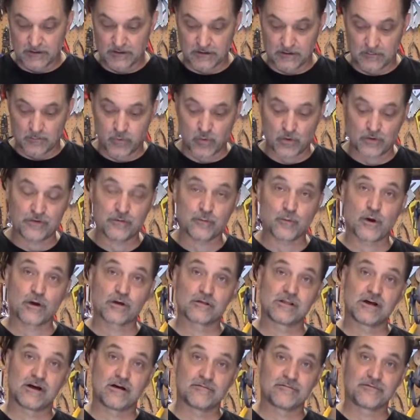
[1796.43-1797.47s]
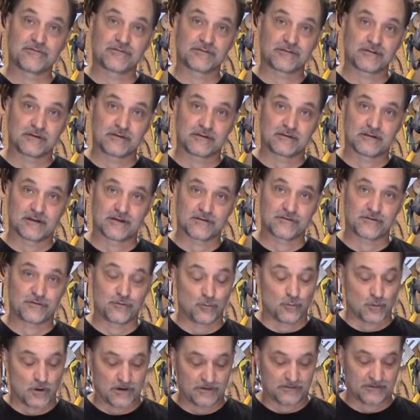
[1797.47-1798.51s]
important to wear gloves unless you
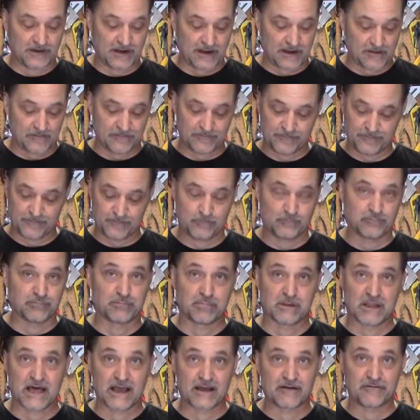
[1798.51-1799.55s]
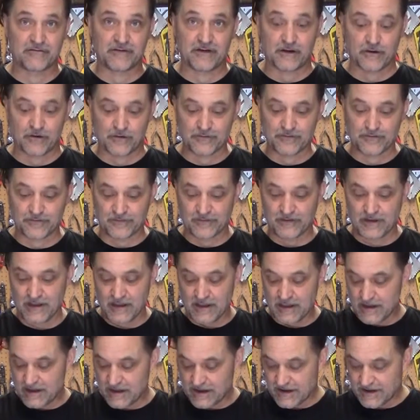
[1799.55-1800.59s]
want to have black fingers.
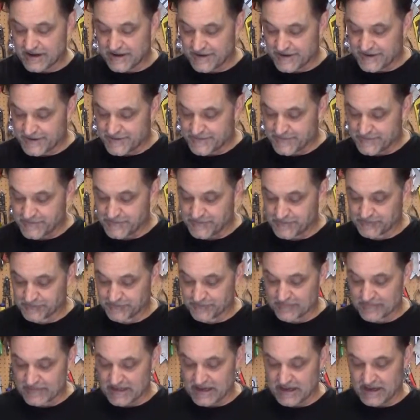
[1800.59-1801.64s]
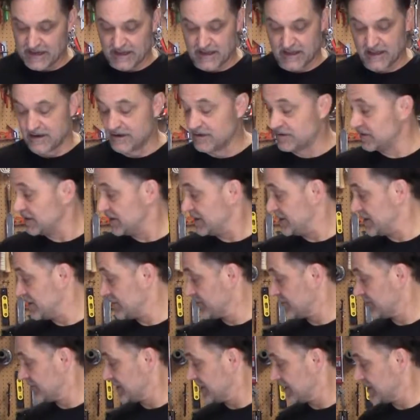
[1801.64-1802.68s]
And
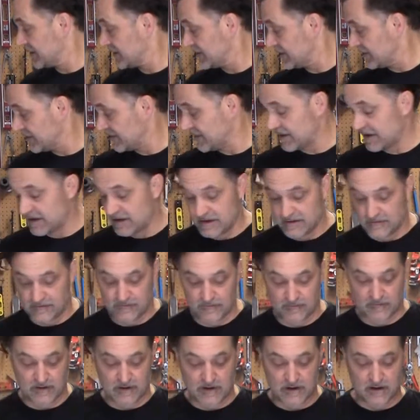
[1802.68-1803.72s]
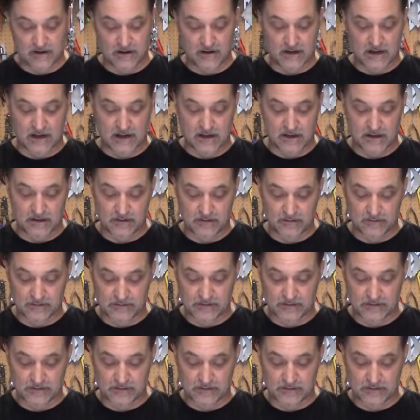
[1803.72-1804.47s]
another thing that I